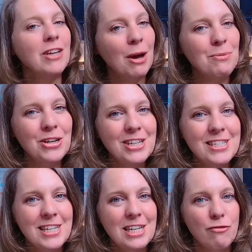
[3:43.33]
I'm going to
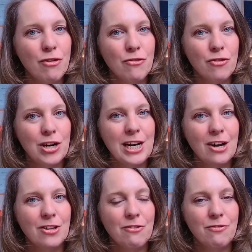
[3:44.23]
see you for free
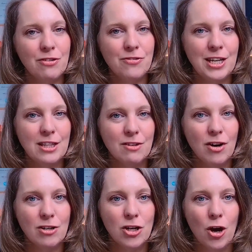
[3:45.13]
on the 15th of
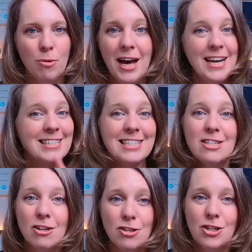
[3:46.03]
October. It's
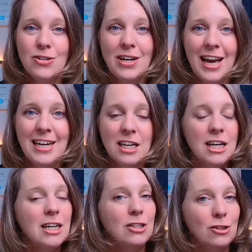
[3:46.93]
not too late.
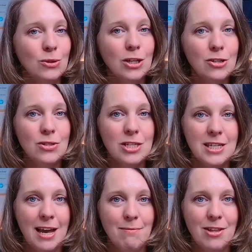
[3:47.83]
You can do the
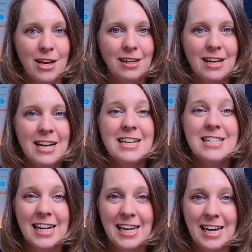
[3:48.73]
same thing.
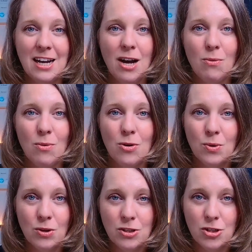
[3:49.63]

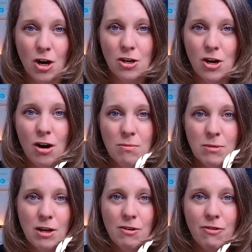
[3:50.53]

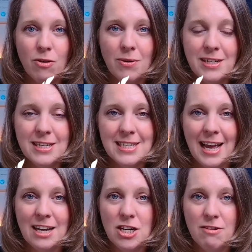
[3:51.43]

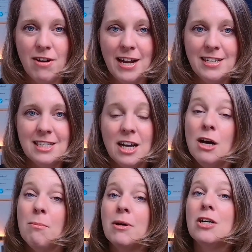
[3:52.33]
selenawoodward.com/event,
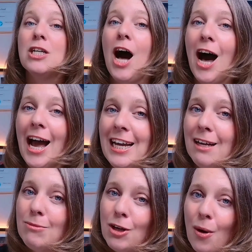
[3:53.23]
because I
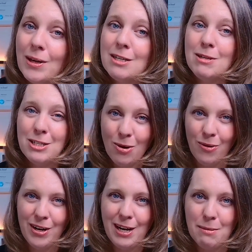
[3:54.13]
am going to be
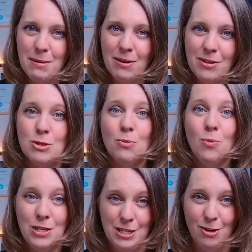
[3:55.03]
talking about this
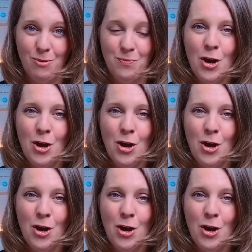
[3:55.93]
with you.